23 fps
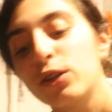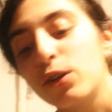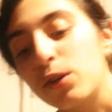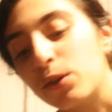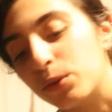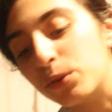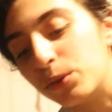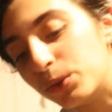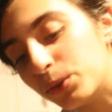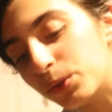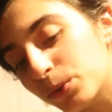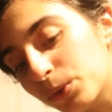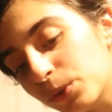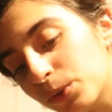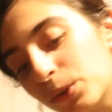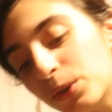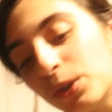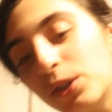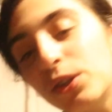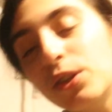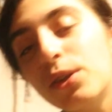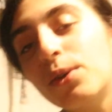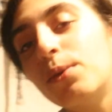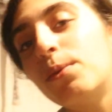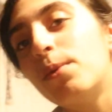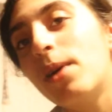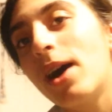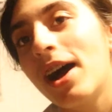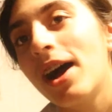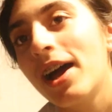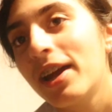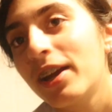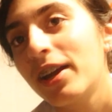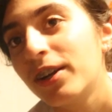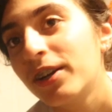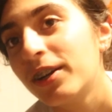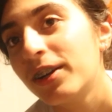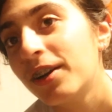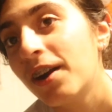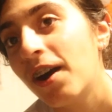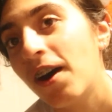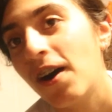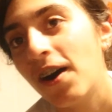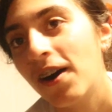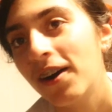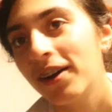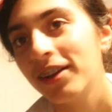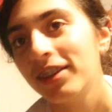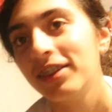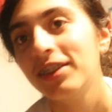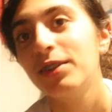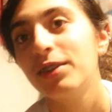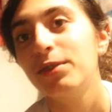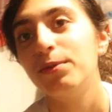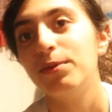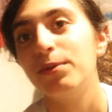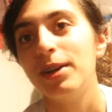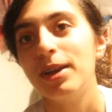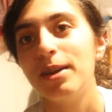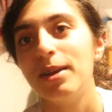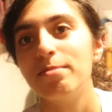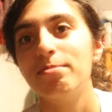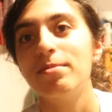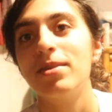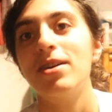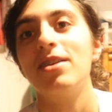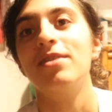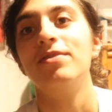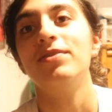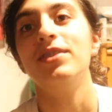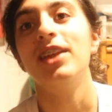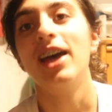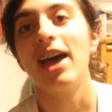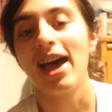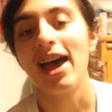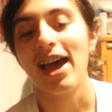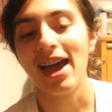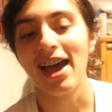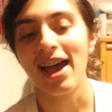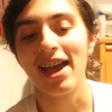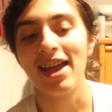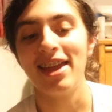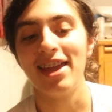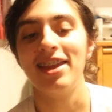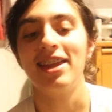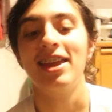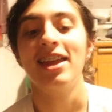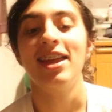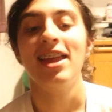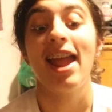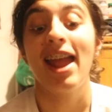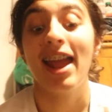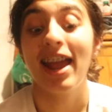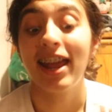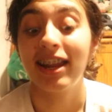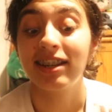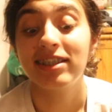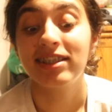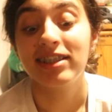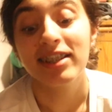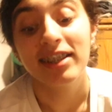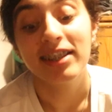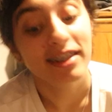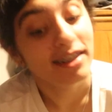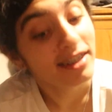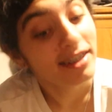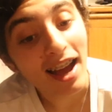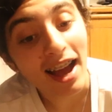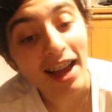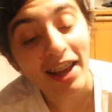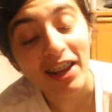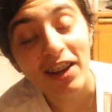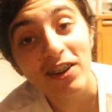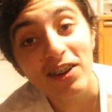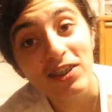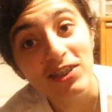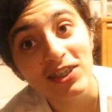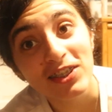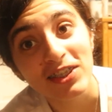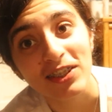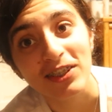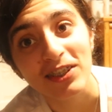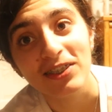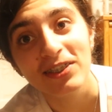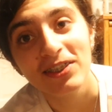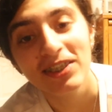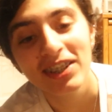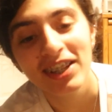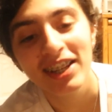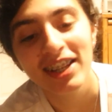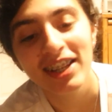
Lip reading: glued the wire on the rim of the hat, and I also